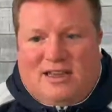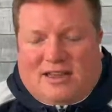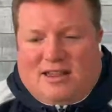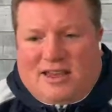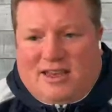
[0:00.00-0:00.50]

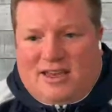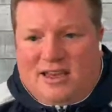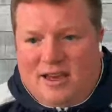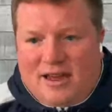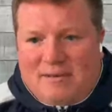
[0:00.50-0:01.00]
like
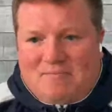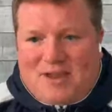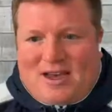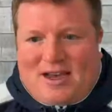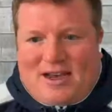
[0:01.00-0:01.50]
the,
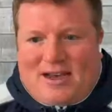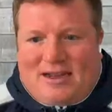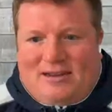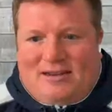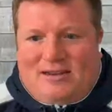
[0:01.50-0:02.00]

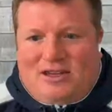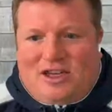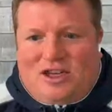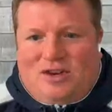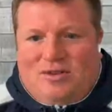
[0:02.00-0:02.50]
uh,
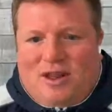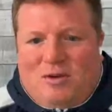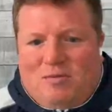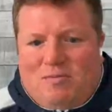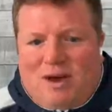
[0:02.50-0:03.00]
you know, they
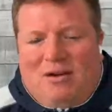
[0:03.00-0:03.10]
don't.